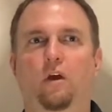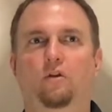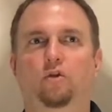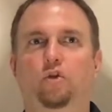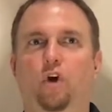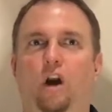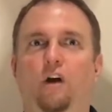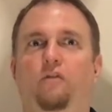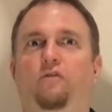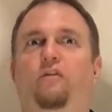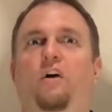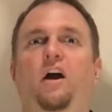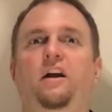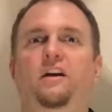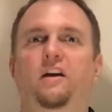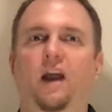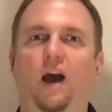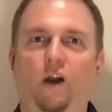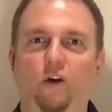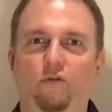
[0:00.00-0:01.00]
try to find
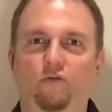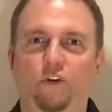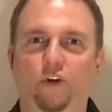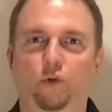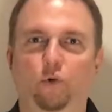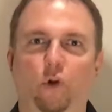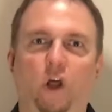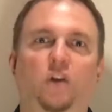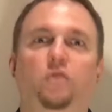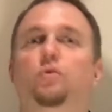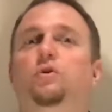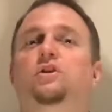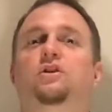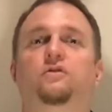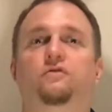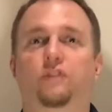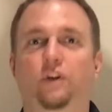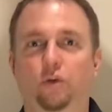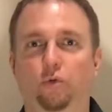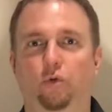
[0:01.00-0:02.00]
out how to visualize, we
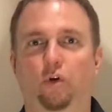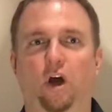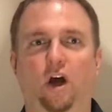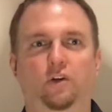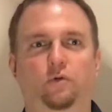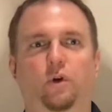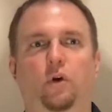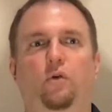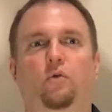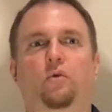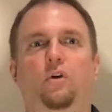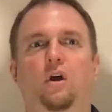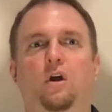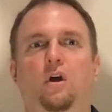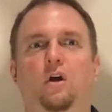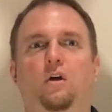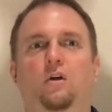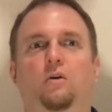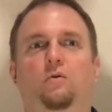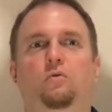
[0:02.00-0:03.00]
just visualize. We don't
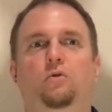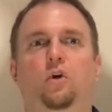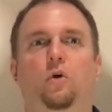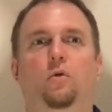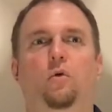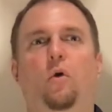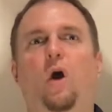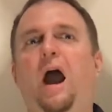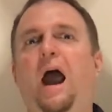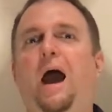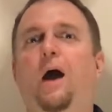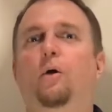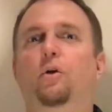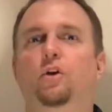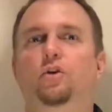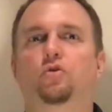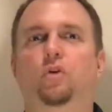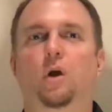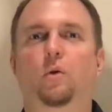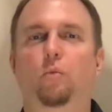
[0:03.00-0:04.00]
know how
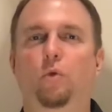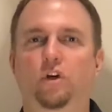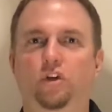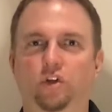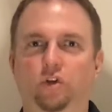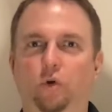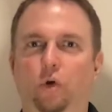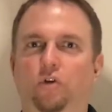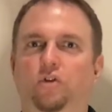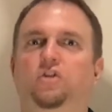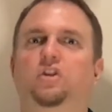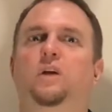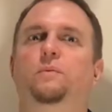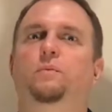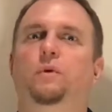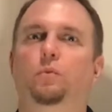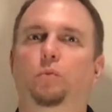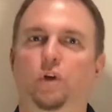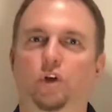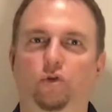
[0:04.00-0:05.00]
to dream, we just go to sleep
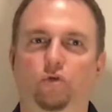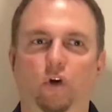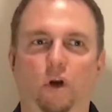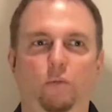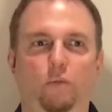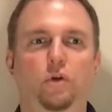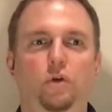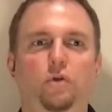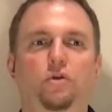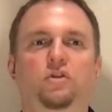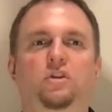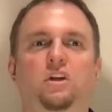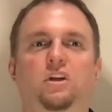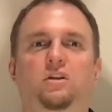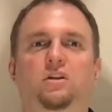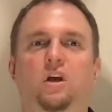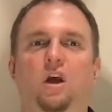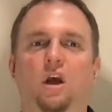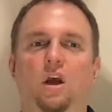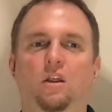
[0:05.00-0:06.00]
and we dream. We use
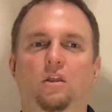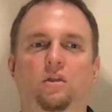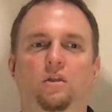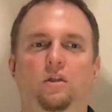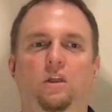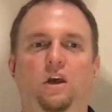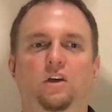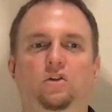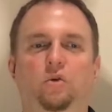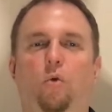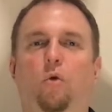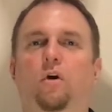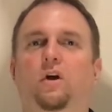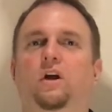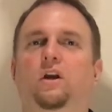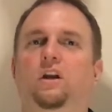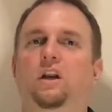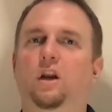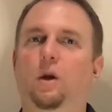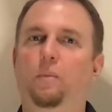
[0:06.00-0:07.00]
this
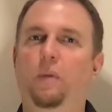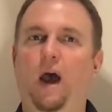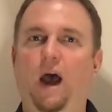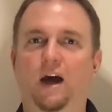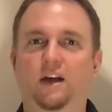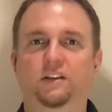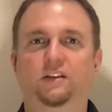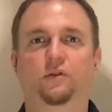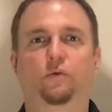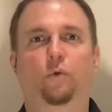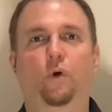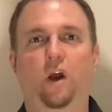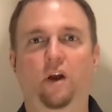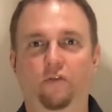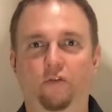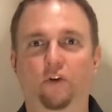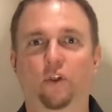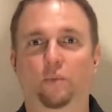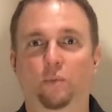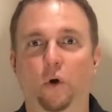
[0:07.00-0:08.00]
organ in a passive way
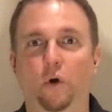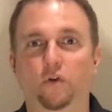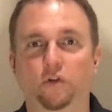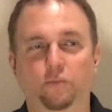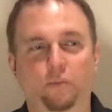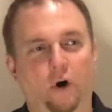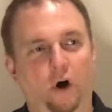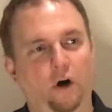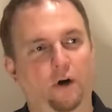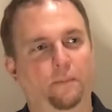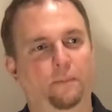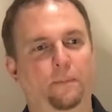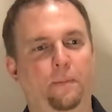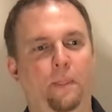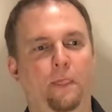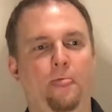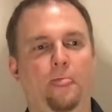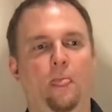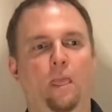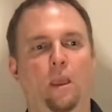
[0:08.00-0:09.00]
for the most part.
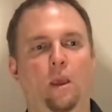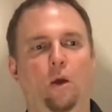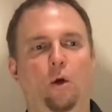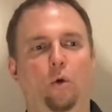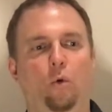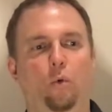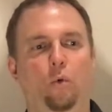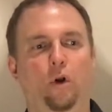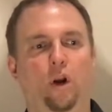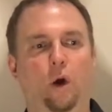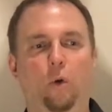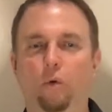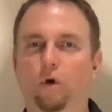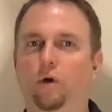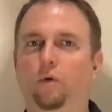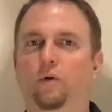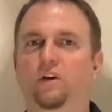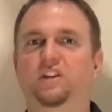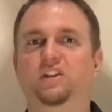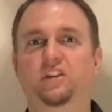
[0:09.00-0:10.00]
When I
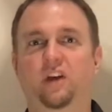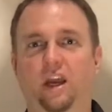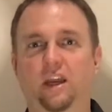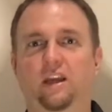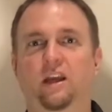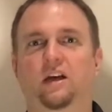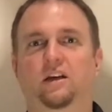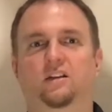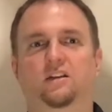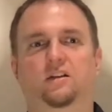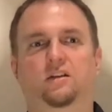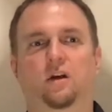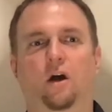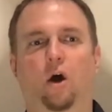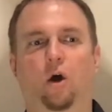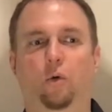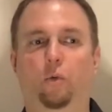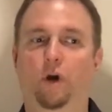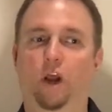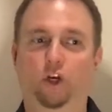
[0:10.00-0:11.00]
work with psychics,
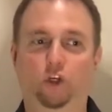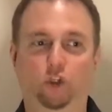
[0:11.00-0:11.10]
or when I